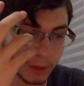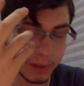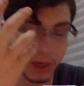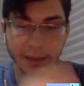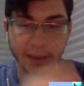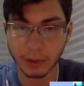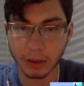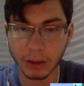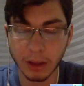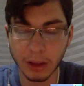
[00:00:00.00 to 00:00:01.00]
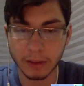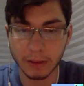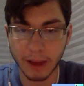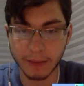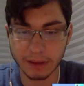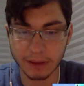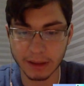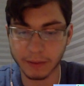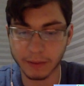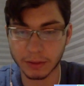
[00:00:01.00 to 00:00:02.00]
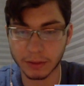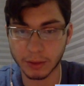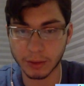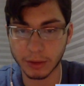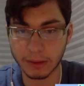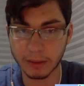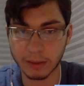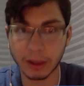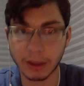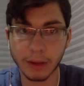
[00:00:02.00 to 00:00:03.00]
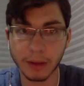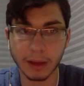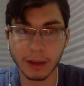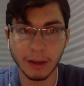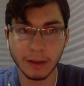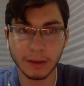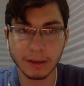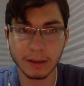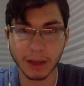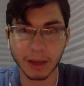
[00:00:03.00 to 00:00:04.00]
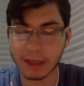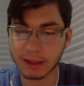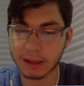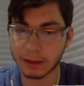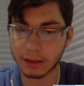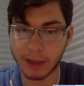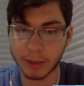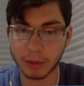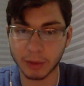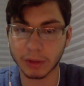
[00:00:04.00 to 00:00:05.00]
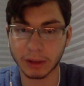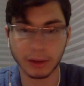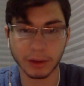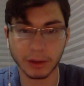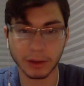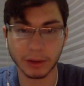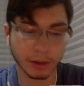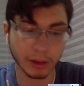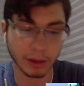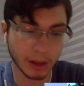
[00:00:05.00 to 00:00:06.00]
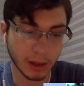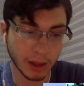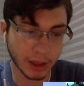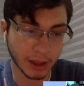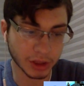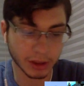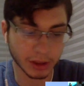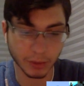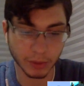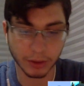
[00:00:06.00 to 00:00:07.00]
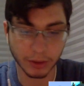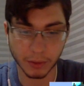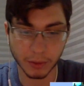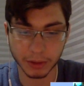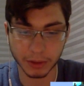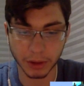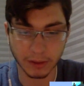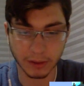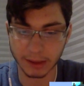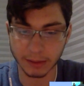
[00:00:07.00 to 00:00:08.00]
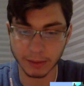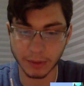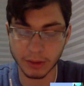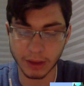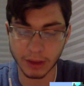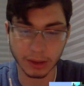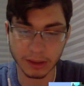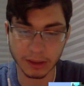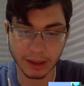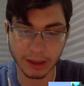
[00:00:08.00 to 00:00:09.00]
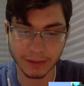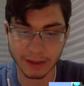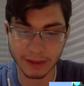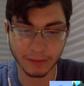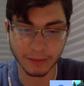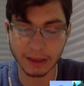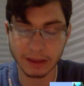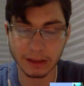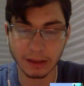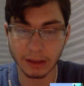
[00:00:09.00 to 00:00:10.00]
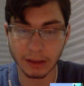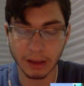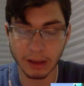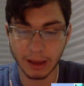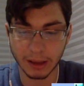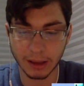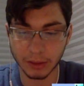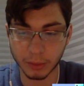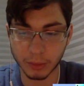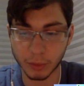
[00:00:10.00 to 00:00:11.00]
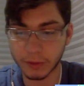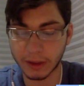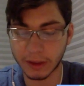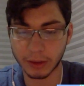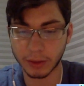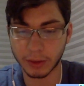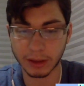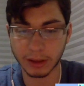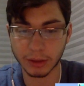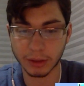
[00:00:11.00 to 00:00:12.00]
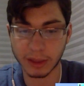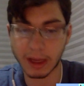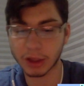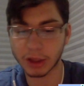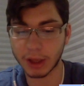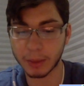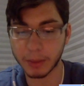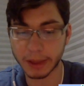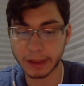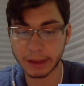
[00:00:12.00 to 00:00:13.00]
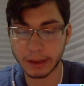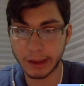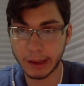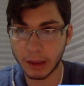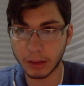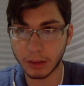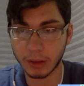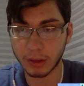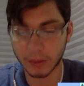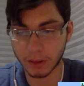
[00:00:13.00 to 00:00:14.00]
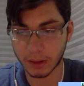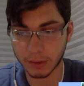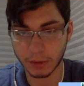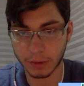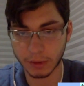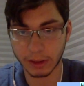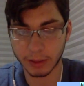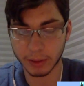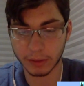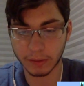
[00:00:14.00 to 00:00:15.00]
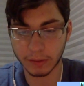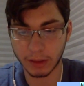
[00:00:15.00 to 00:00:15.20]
possible to have a successful distributed team, and I know that sometimes that's still taboo. Like, you want your engineers with you, you want your architects with you, so that you can discuss face to face, and you can move together quickly and you can be agile. But the internet has really enabled